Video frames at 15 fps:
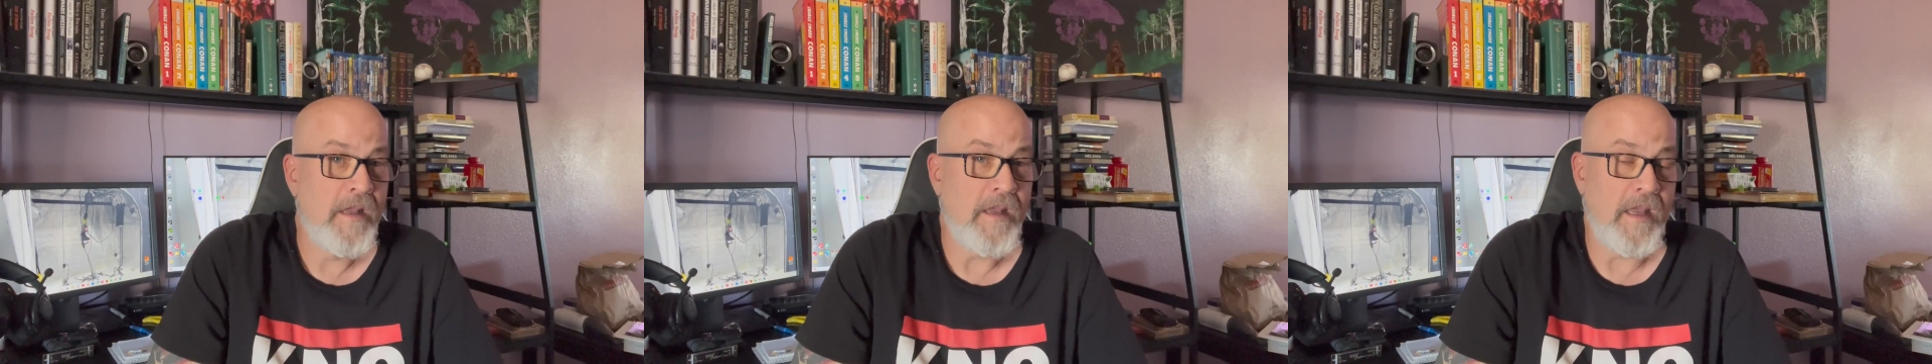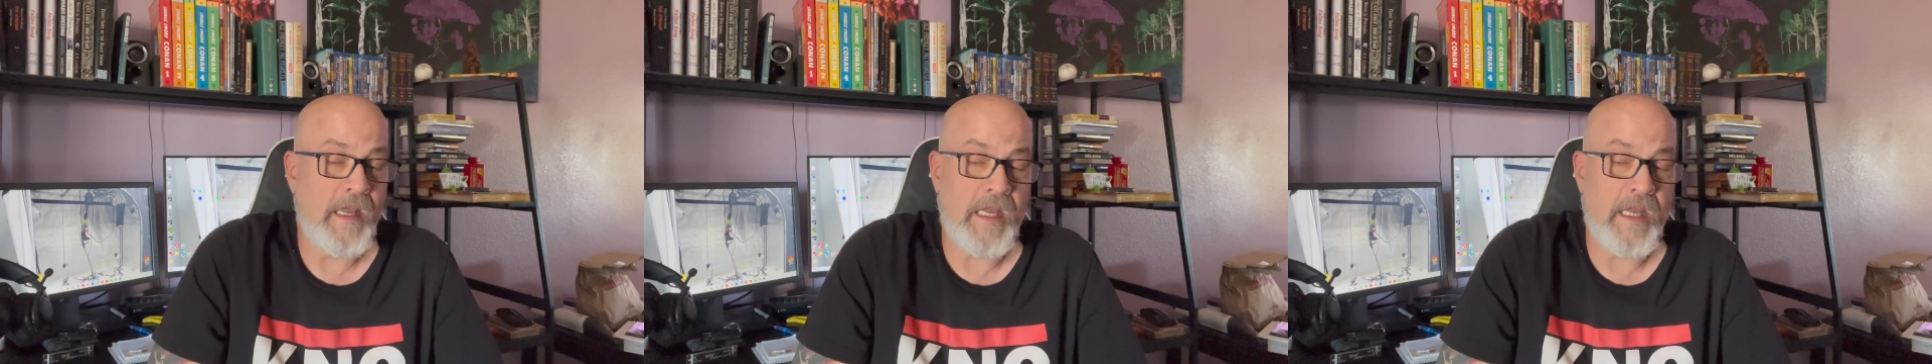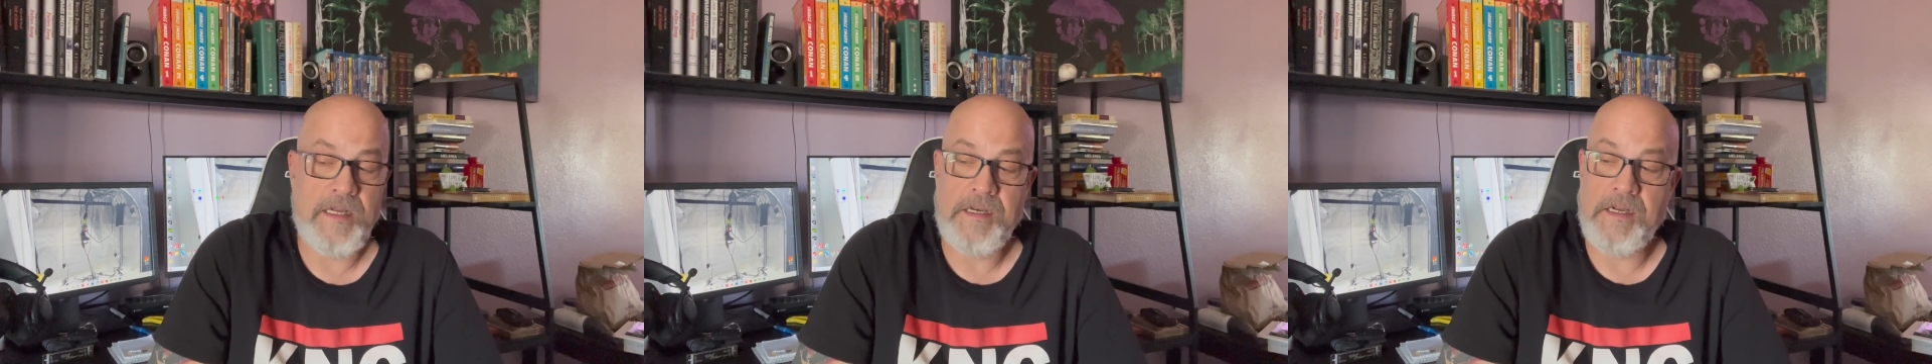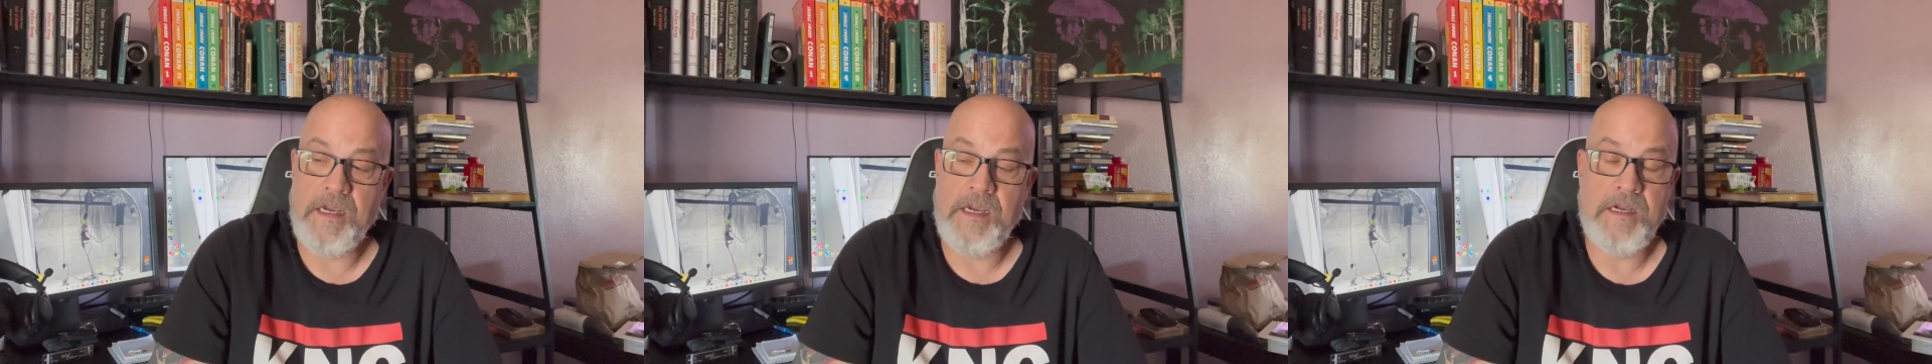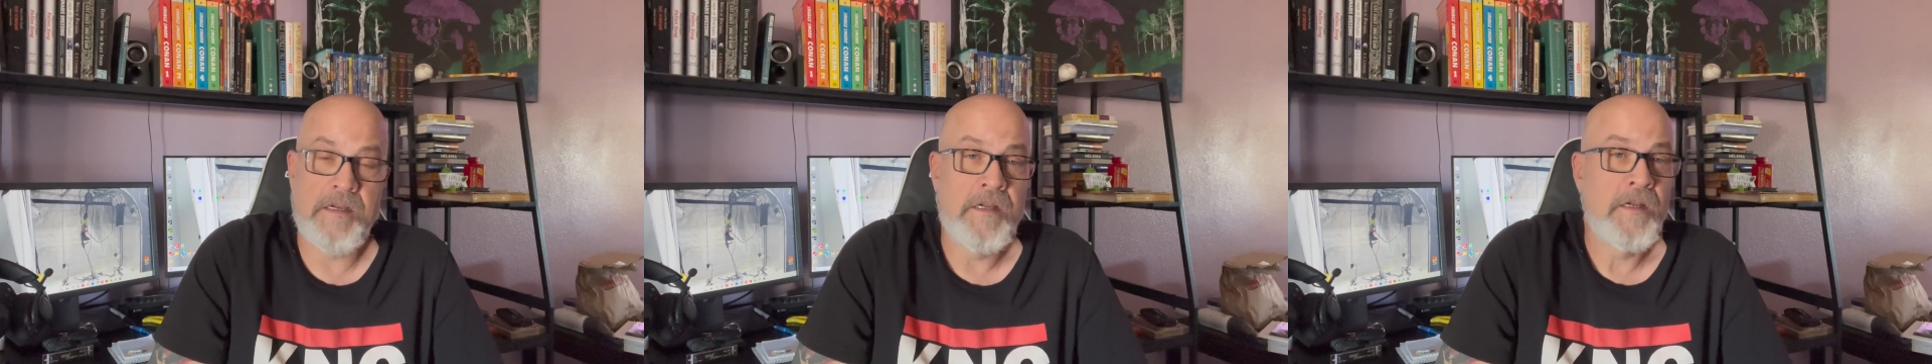And
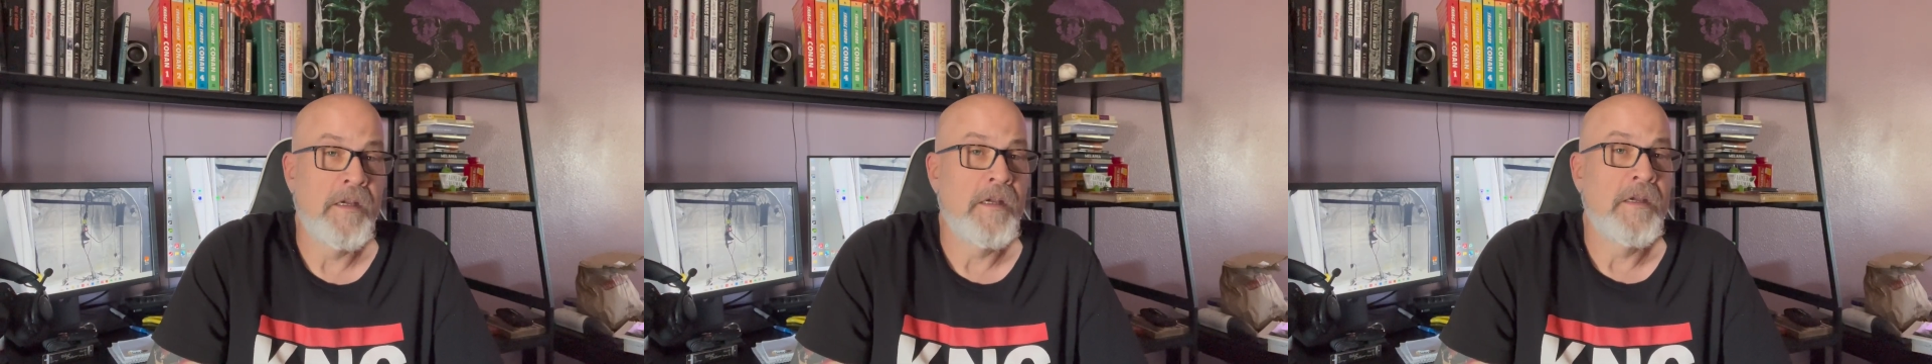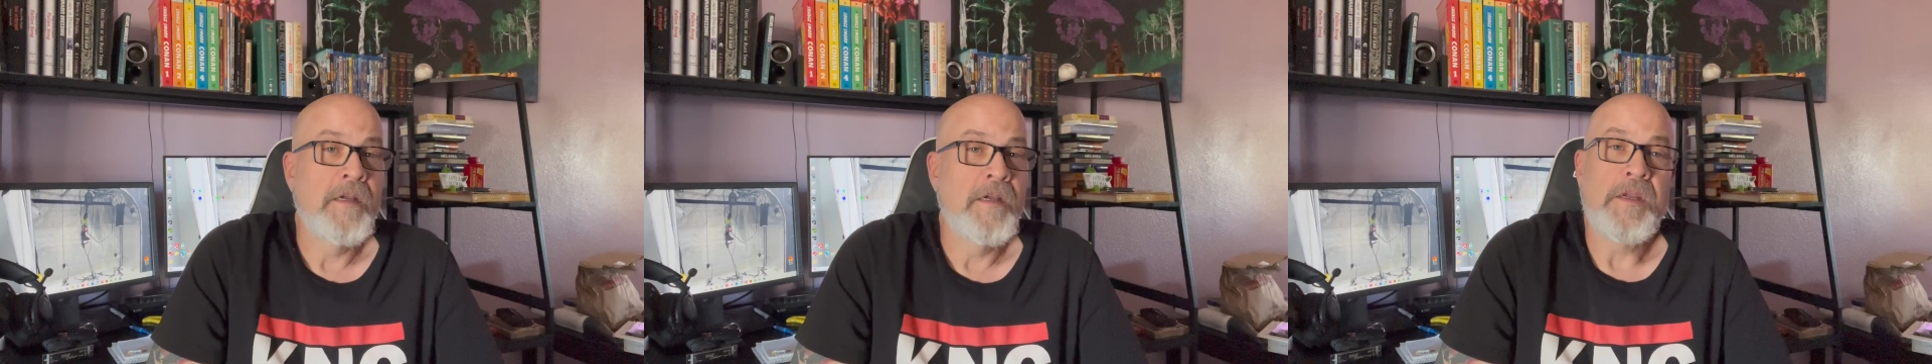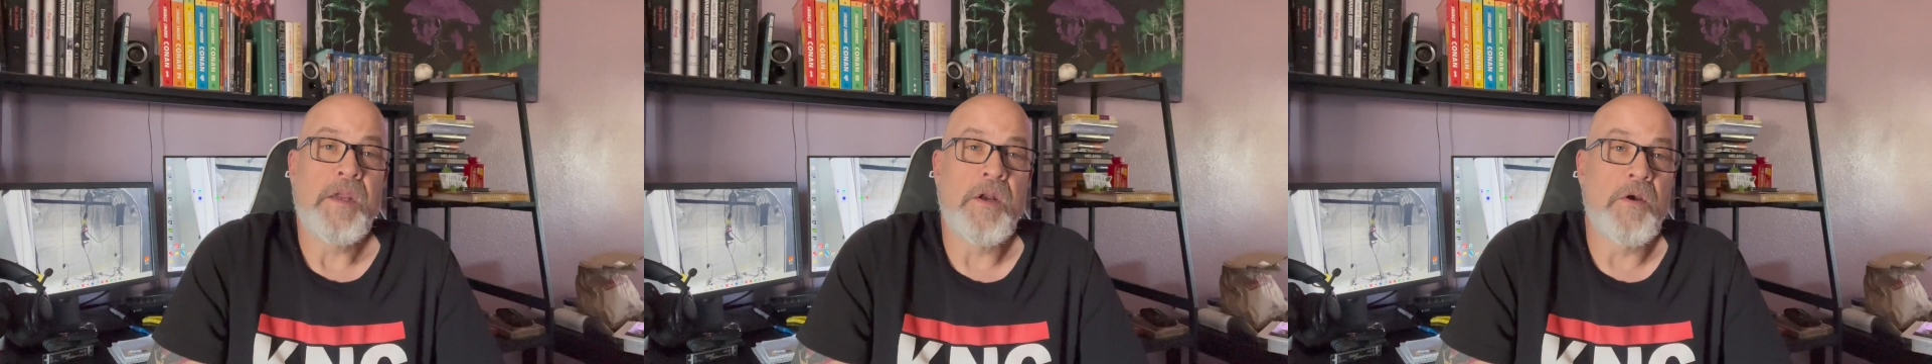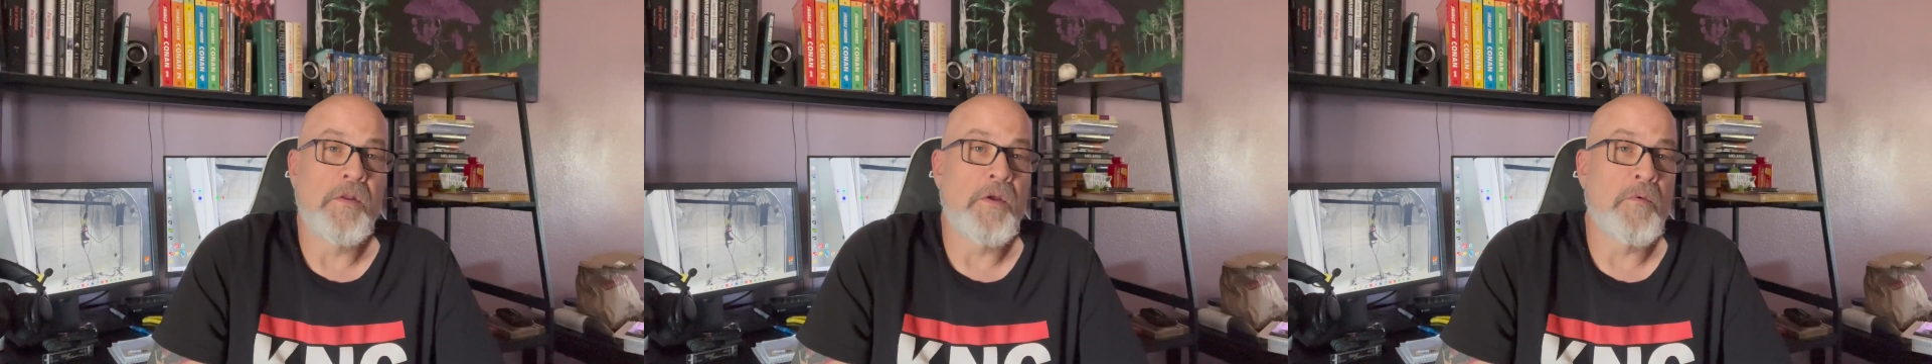uh, you know,